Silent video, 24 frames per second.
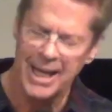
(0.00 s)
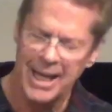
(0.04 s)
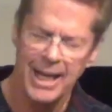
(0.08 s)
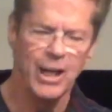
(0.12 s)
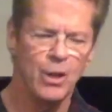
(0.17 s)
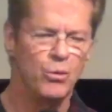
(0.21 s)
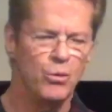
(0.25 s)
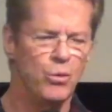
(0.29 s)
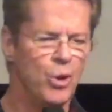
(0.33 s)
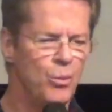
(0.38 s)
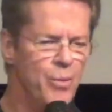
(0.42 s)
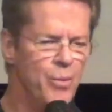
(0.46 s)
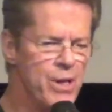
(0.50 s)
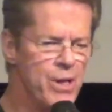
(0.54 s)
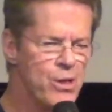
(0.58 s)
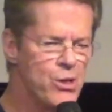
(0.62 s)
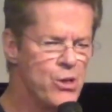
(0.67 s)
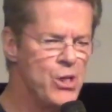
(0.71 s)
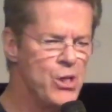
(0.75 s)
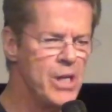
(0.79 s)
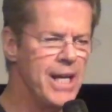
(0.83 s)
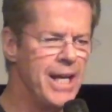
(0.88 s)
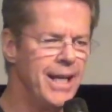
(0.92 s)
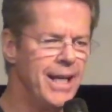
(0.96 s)
It will be
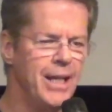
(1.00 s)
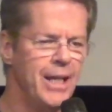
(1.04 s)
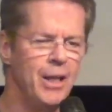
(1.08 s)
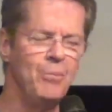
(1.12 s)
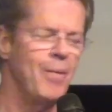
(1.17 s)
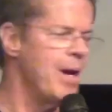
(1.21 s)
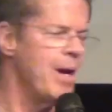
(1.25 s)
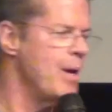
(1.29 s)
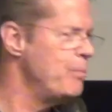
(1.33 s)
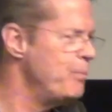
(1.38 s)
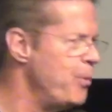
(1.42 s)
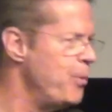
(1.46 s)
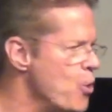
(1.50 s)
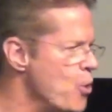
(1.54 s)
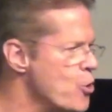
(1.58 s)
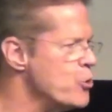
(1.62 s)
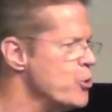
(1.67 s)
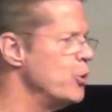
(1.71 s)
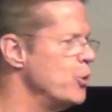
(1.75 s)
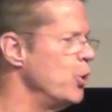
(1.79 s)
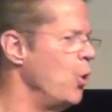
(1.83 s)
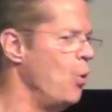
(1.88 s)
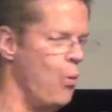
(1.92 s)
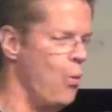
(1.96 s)
seen in my
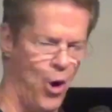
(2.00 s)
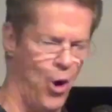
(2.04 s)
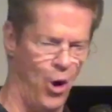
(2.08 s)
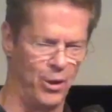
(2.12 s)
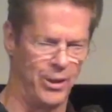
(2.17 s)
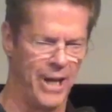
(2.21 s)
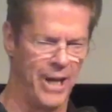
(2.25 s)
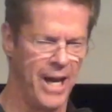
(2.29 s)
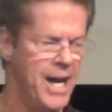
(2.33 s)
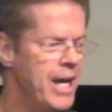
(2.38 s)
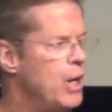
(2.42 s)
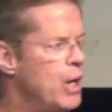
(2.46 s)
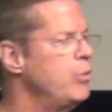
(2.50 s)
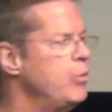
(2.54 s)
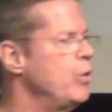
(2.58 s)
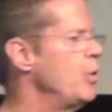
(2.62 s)
personal world, it